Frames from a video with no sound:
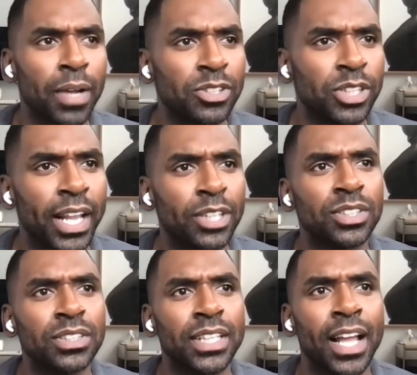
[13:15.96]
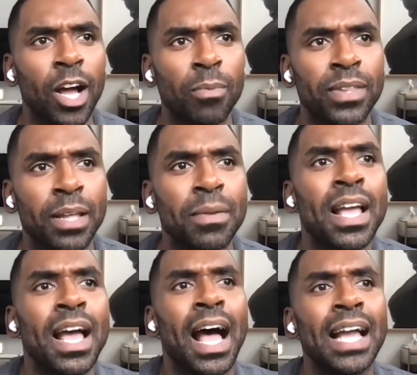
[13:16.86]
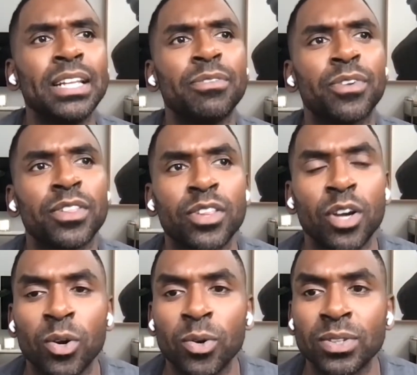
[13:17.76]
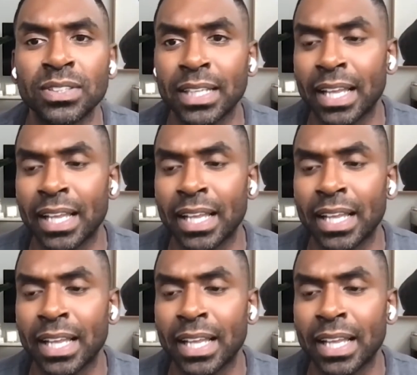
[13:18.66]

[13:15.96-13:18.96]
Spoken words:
education to help them. I need for those